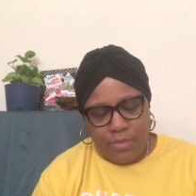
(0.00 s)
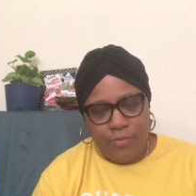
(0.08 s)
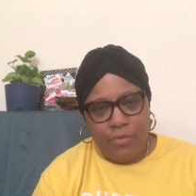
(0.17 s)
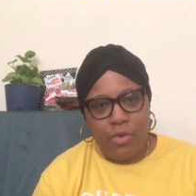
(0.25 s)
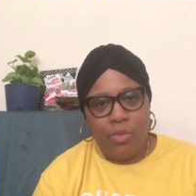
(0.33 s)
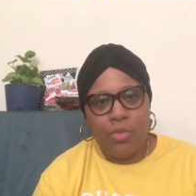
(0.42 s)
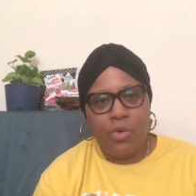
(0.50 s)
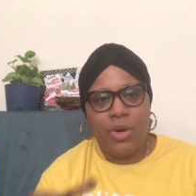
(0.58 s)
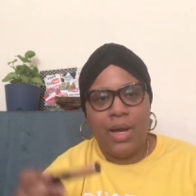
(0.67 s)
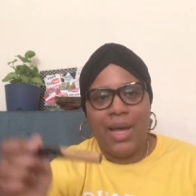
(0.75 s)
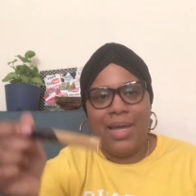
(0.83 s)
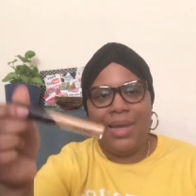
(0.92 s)
for more
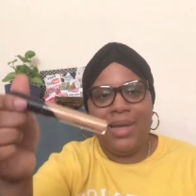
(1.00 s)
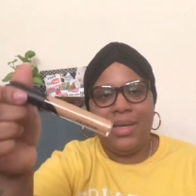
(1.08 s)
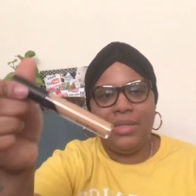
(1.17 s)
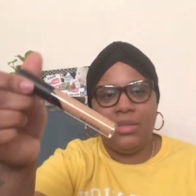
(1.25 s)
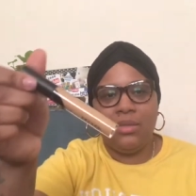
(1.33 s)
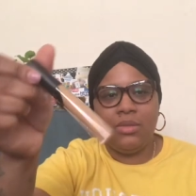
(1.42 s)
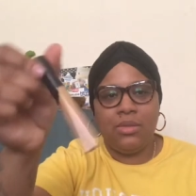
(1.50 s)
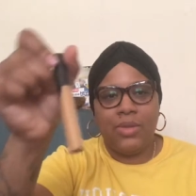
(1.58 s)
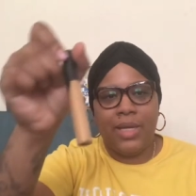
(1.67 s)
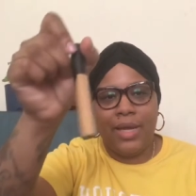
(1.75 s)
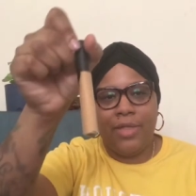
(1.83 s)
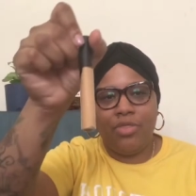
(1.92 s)
highlights. So
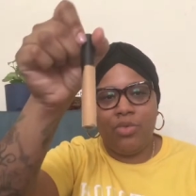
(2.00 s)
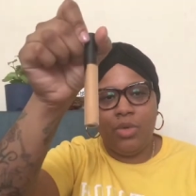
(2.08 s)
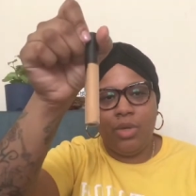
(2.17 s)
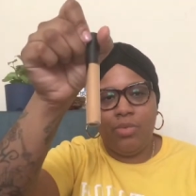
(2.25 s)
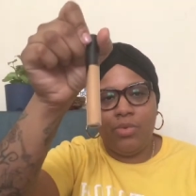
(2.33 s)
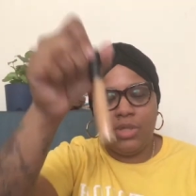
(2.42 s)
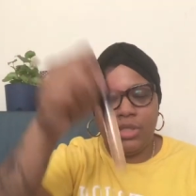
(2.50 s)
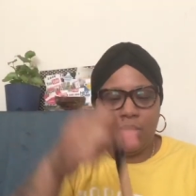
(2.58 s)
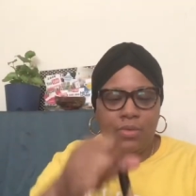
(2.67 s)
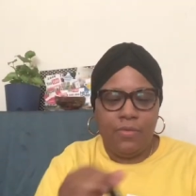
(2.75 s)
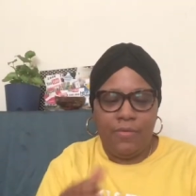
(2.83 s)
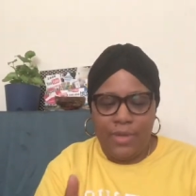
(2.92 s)
I got
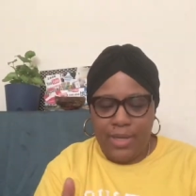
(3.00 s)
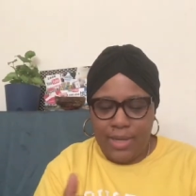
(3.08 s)
3.25.